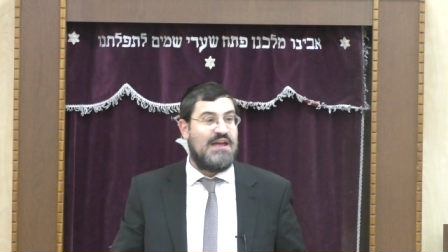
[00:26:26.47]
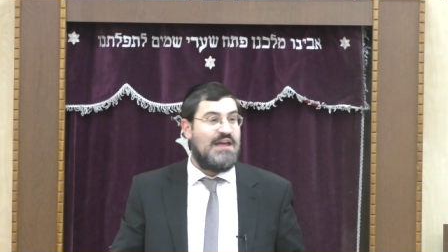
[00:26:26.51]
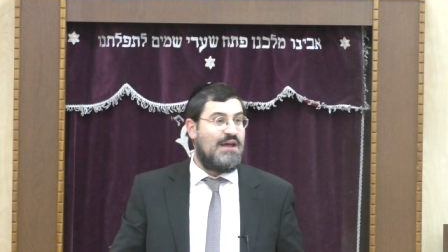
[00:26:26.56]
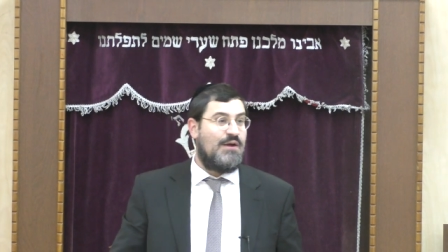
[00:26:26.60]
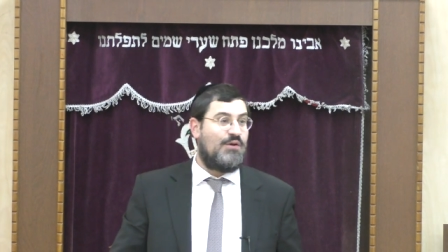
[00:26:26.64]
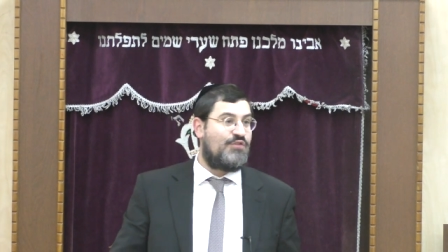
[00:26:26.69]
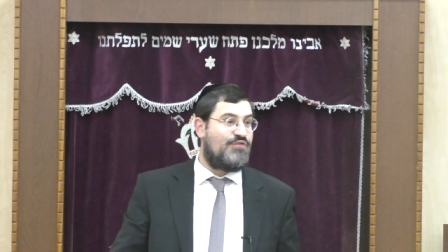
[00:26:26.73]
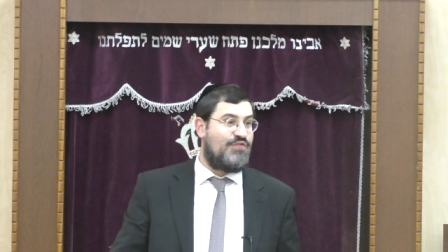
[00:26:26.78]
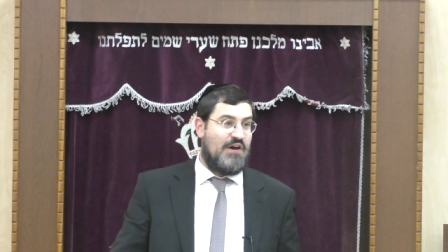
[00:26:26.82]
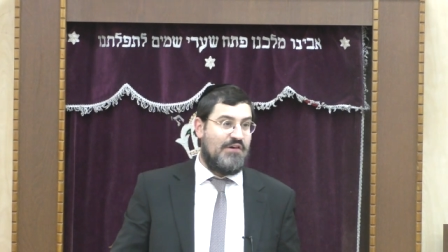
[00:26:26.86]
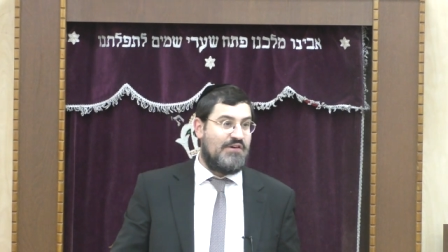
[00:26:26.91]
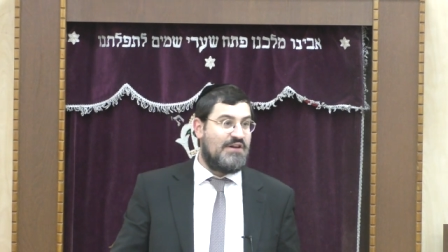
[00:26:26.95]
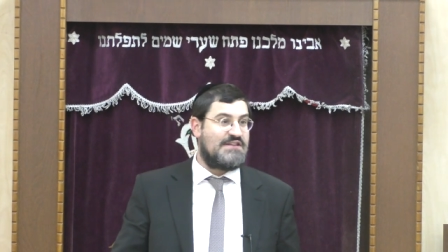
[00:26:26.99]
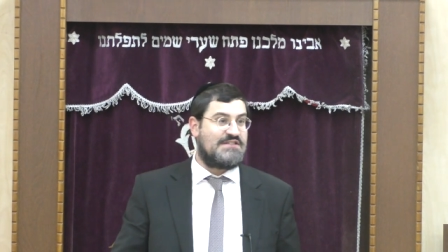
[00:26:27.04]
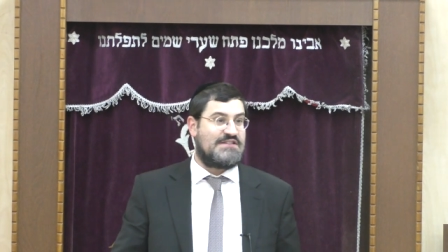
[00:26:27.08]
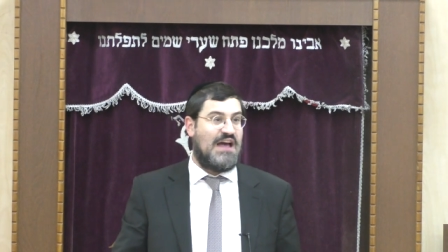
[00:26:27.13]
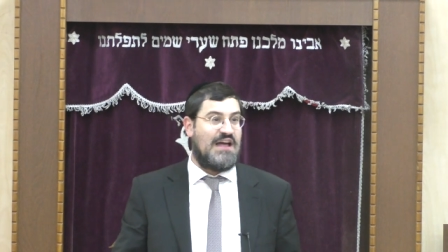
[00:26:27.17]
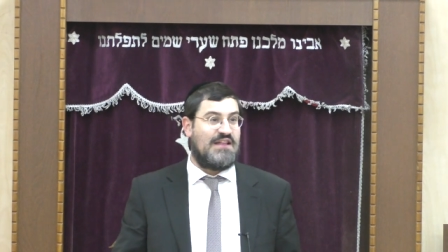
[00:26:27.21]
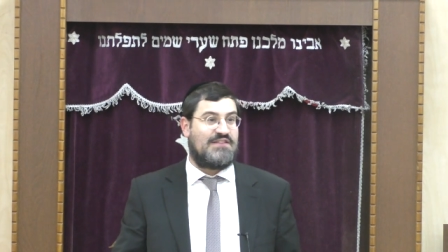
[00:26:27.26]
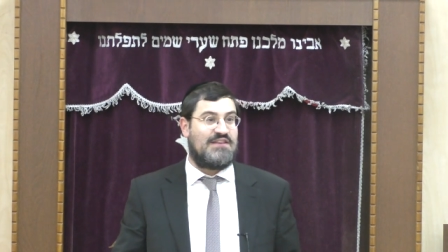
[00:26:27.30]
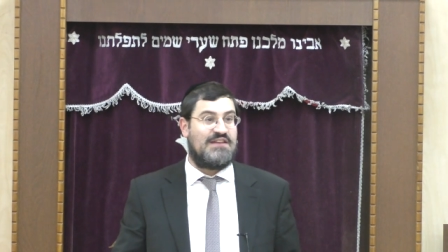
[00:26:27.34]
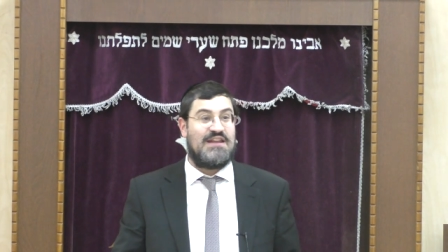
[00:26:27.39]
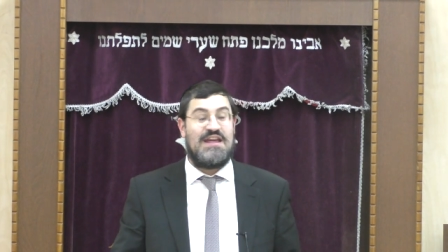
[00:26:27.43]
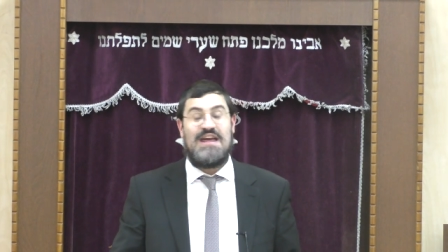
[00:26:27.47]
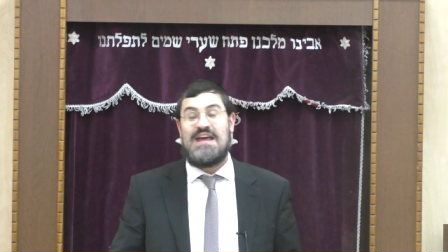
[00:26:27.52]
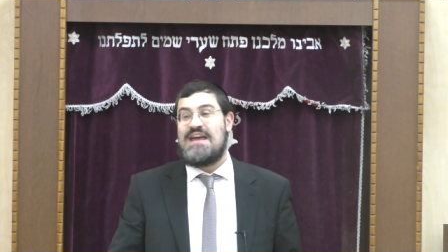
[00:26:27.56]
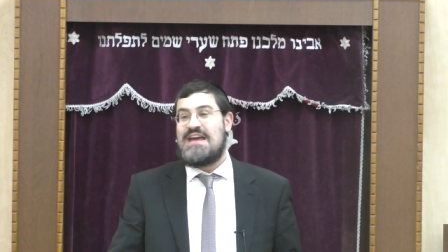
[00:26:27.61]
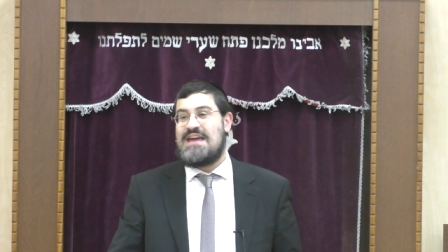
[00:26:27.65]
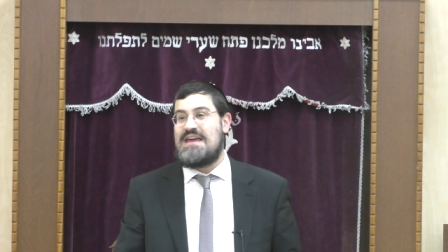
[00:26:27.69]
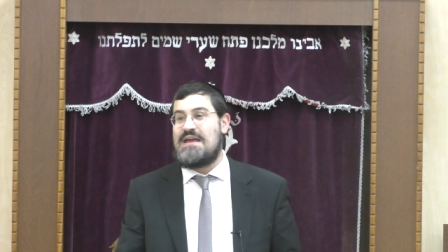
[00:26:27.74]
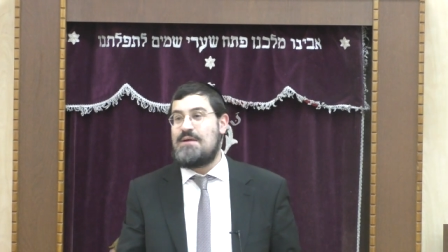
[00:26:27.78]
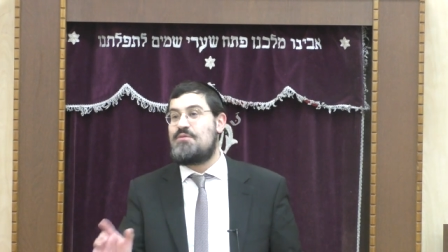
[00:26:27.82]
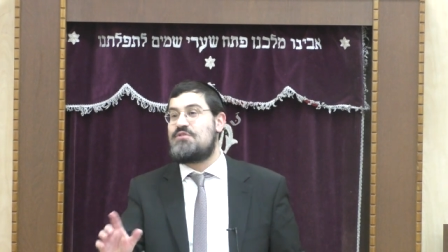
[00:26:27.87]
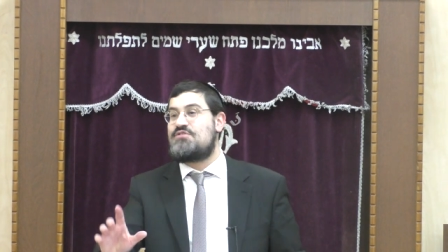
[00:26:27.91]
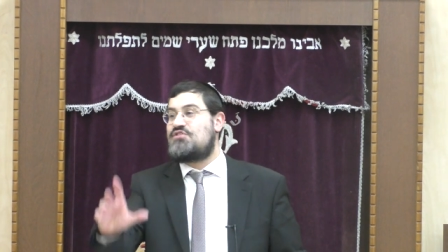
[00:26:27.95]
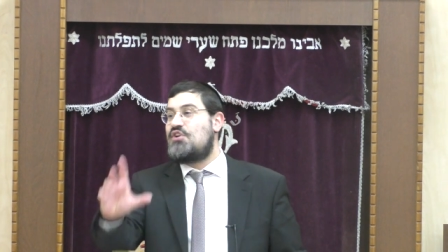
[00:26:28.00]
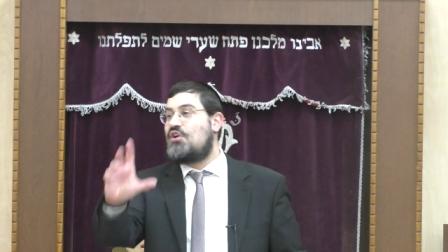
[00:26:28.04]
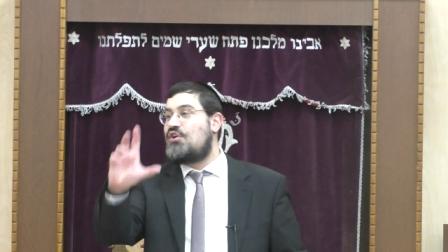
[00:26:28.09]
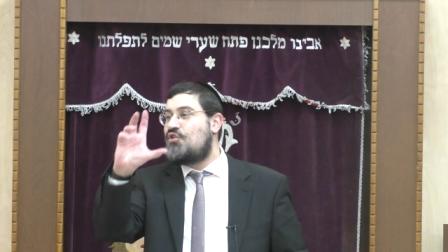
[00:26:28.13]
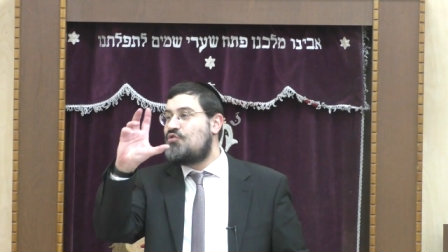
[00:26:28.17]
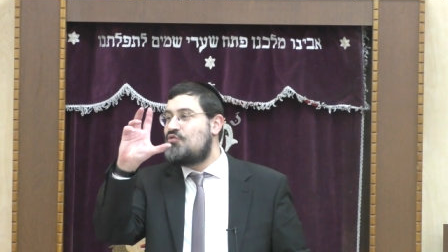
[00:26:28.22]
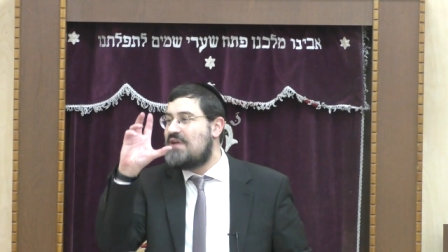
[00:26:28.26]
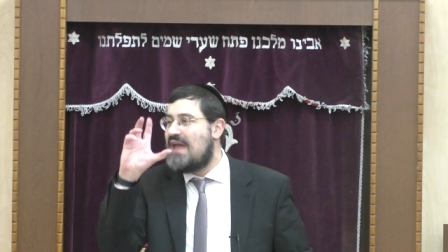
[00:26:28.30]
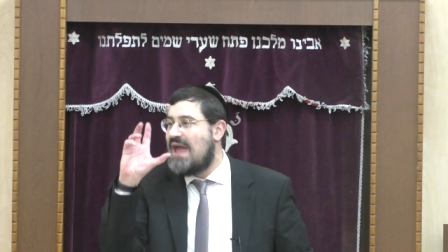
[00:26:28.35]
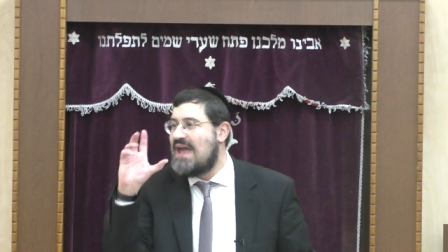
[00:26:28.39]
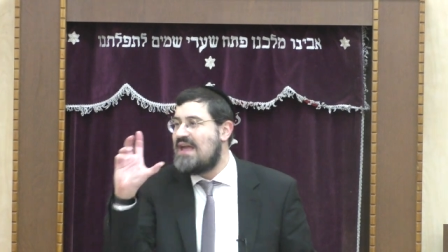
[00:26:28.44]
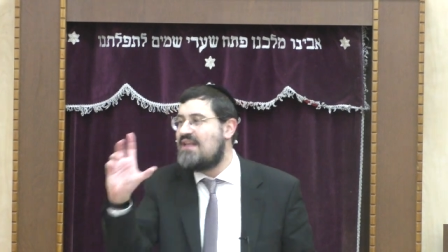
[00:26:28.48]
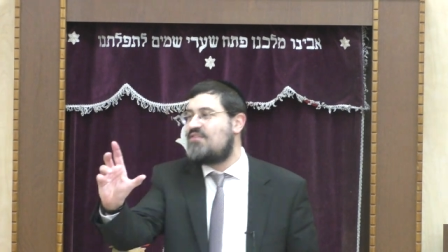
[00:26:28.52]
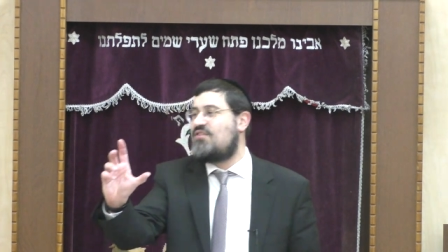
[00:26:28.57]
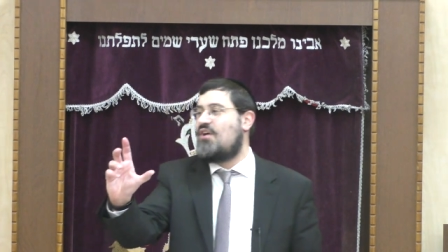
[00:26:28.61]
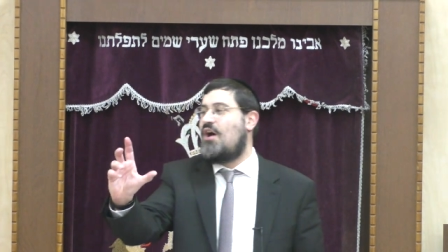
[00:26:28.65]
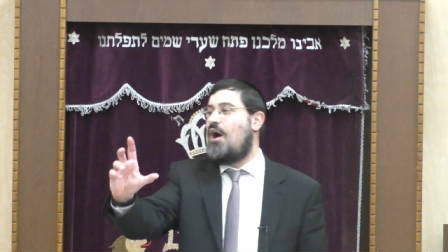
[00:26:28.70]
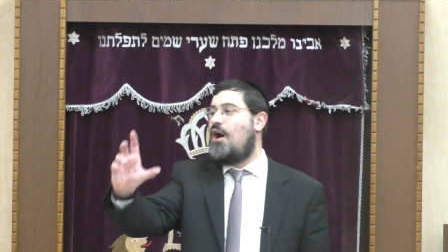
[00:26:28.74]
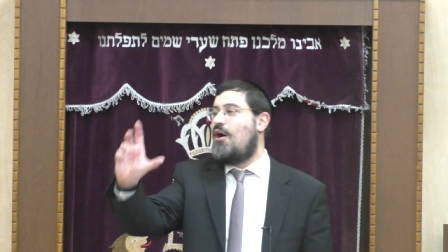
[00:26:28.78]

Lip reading: He was very excited. He was the creator